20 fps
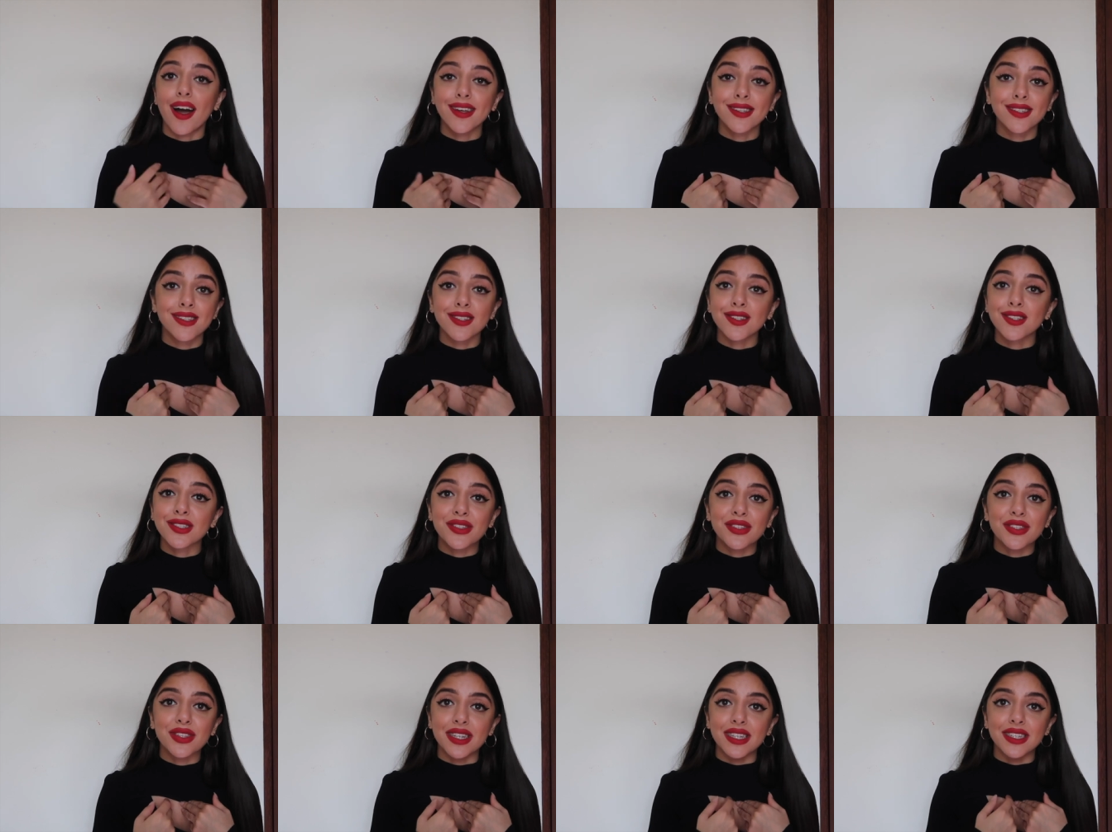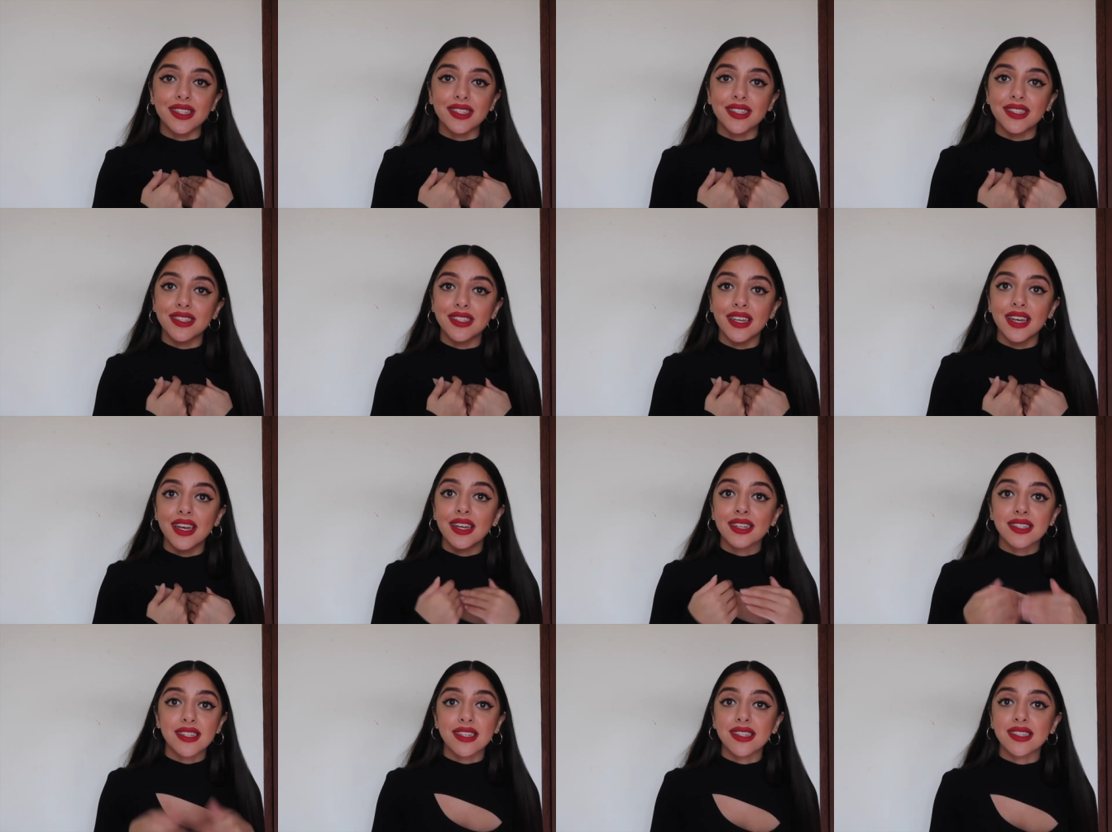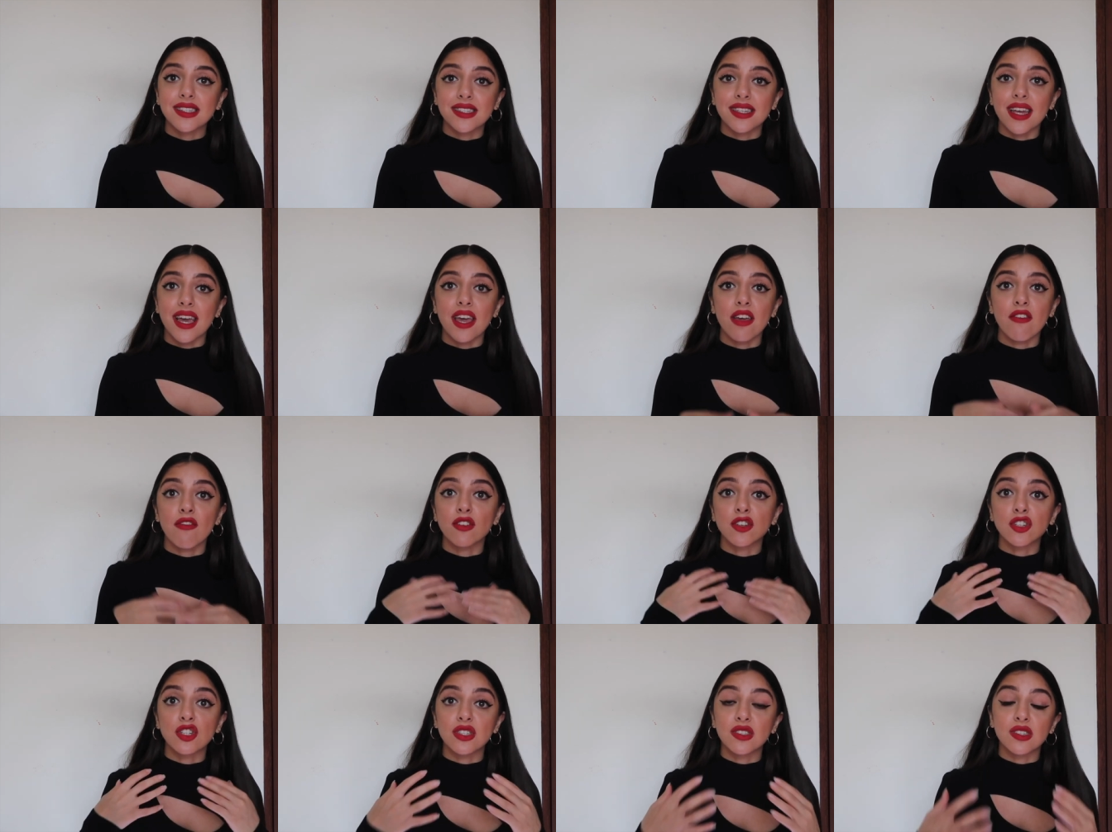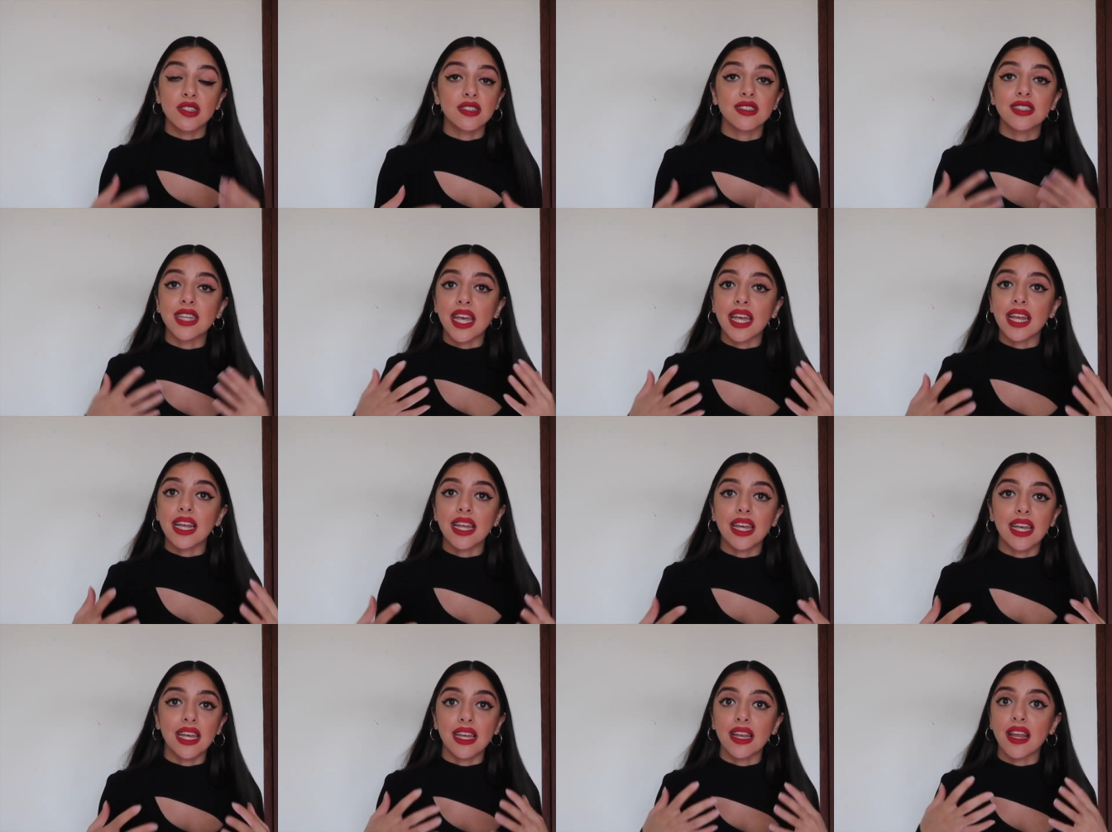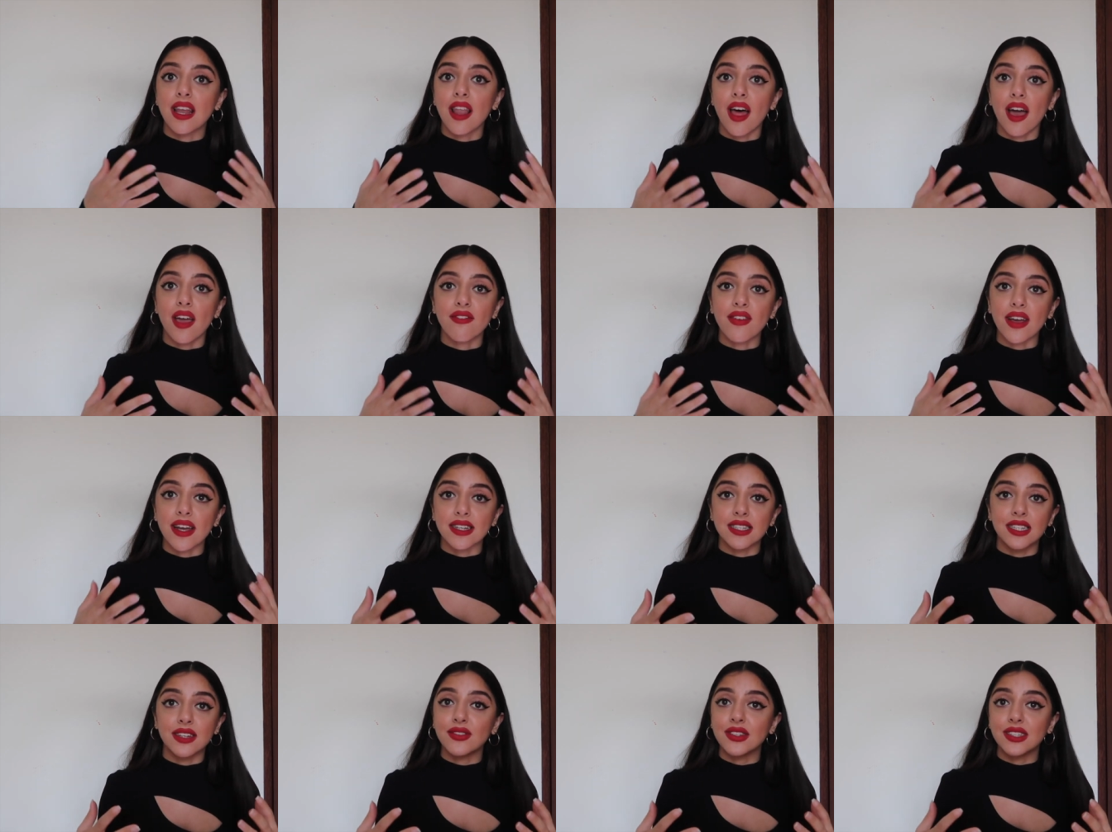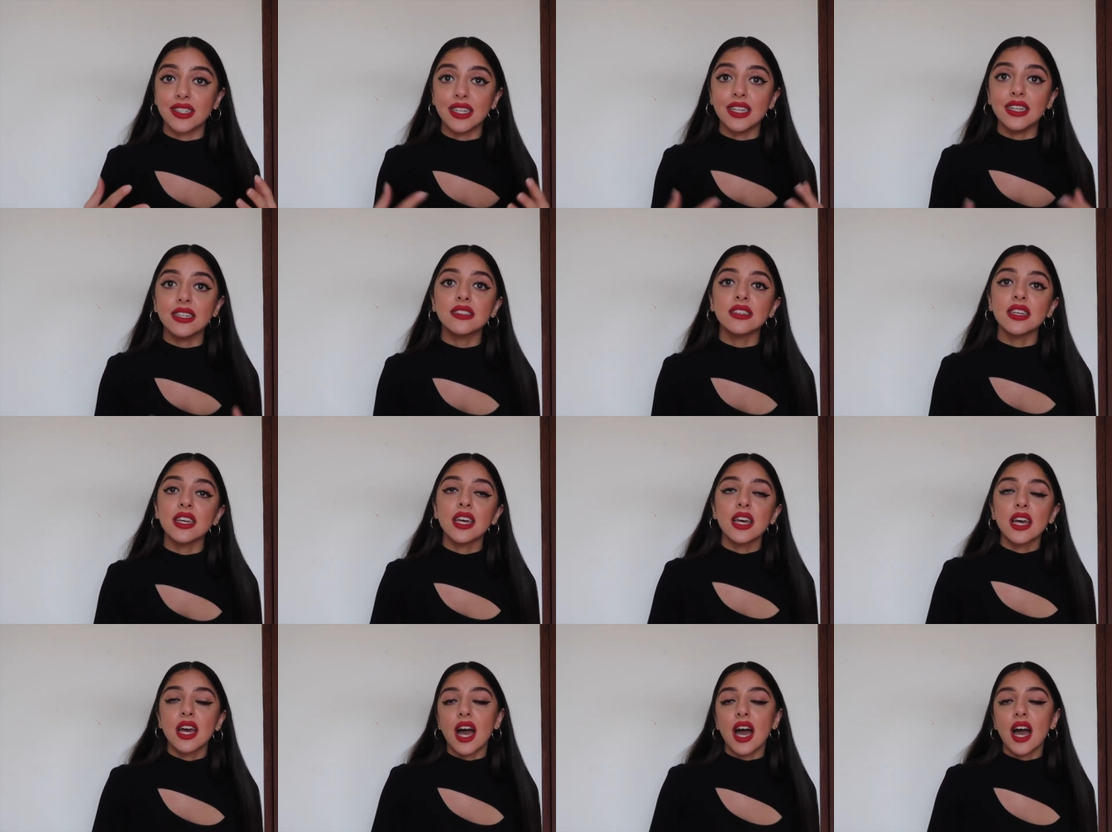I still do this to this day for just daily life activities.